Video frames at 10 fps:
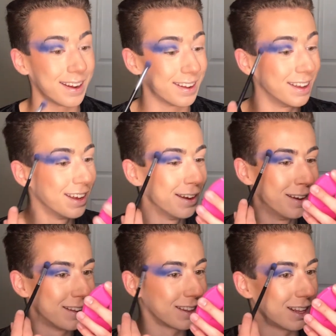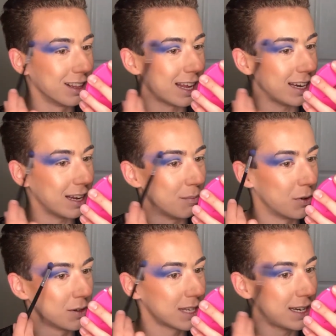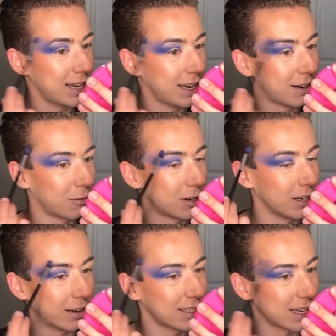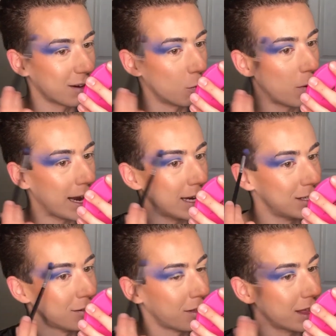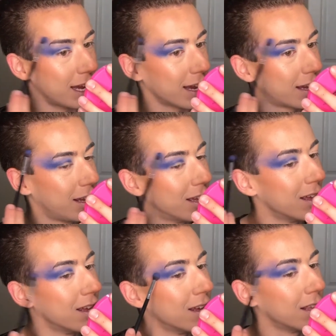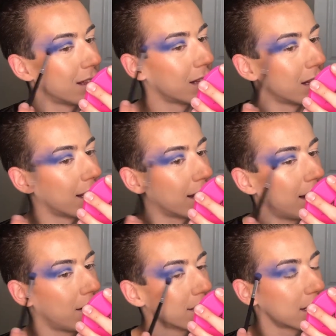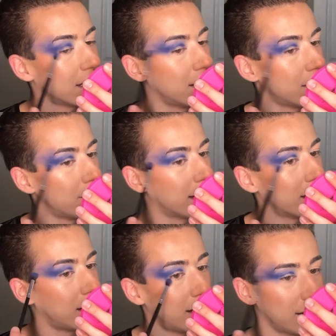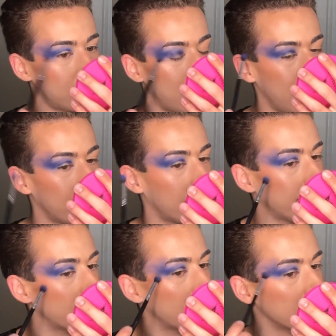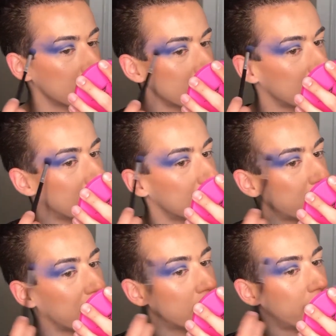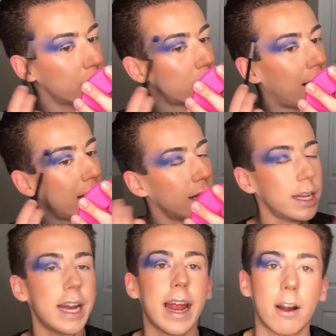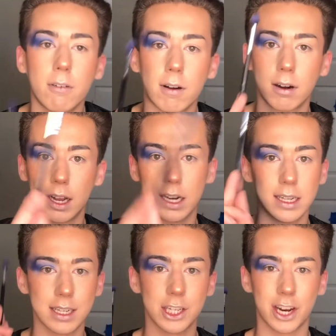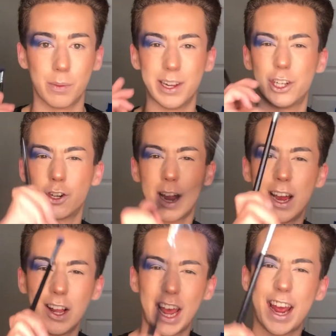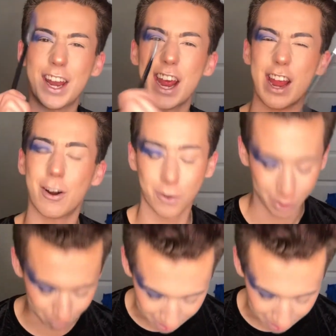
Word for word: Like the lightning bolts I did were just like way too thick. Like I was like, oh my god, why did I even post this? But you know what? Trial and error, ladies and gentlemen. Trial and error.